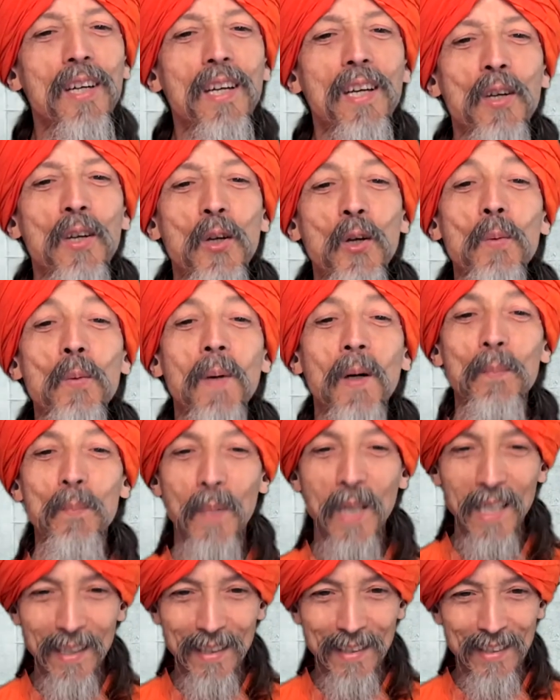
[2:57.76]
human
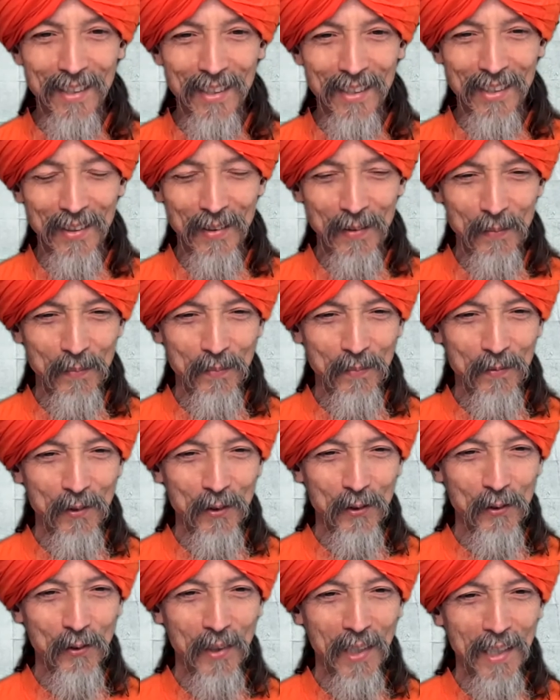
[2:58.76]
beings.
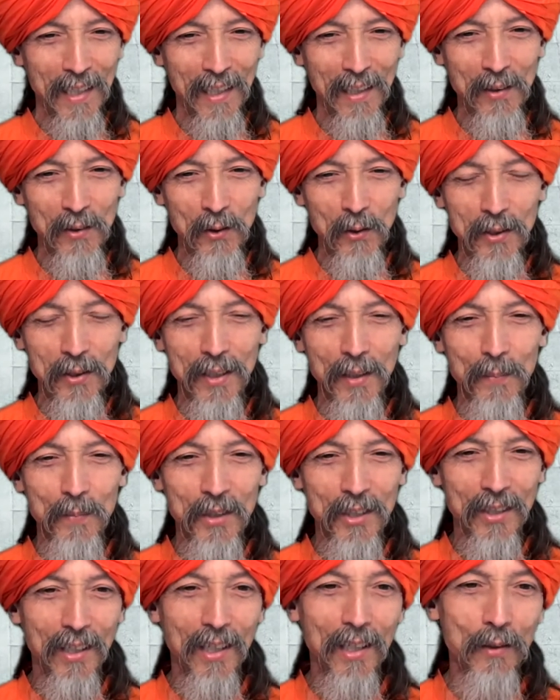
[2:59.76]
We can do some
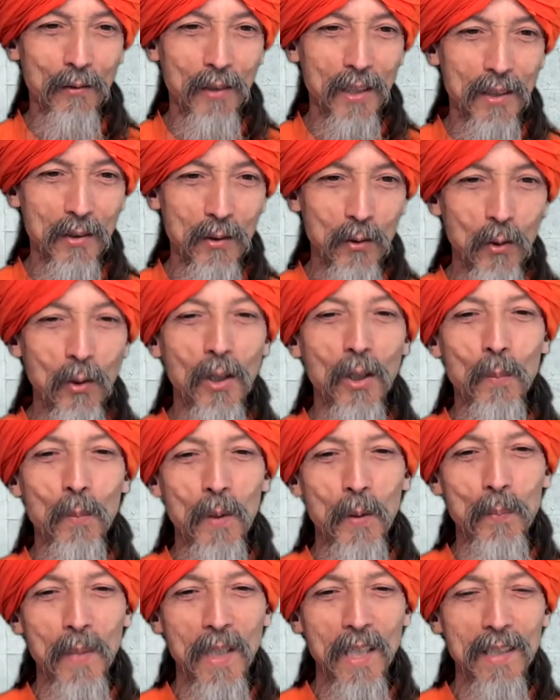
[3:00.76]
service to
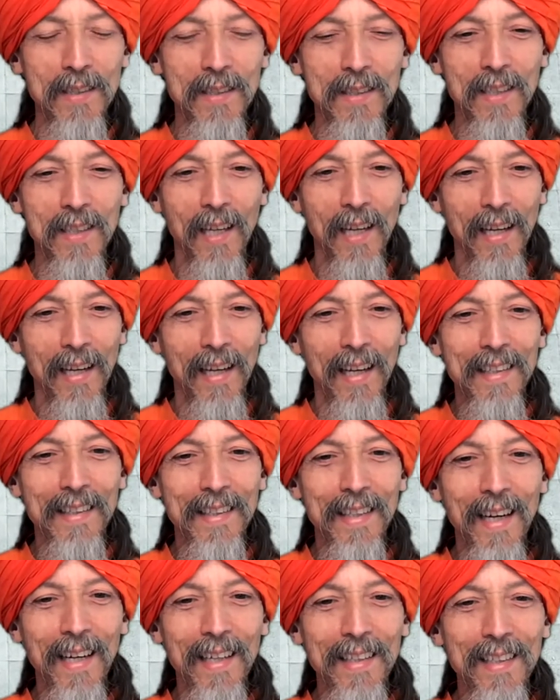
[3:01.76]
human beings, and
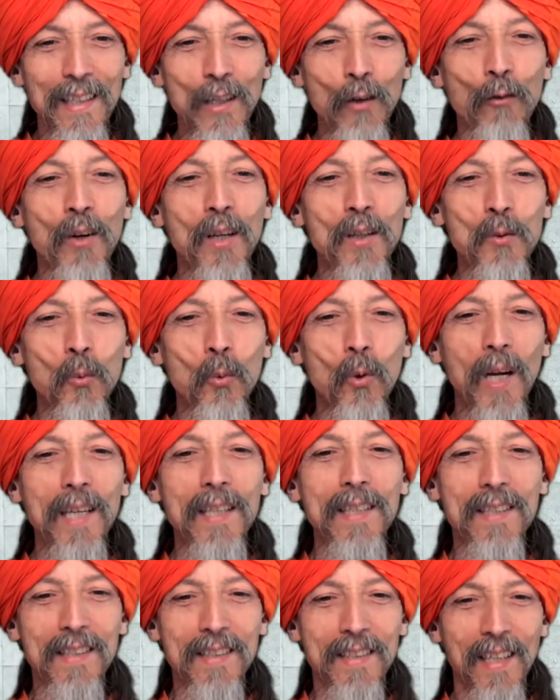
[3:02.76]
there are different
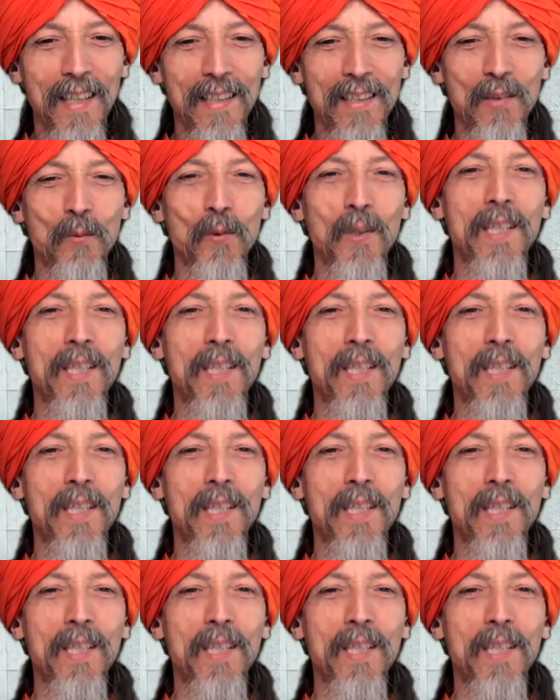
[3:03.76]
ways that we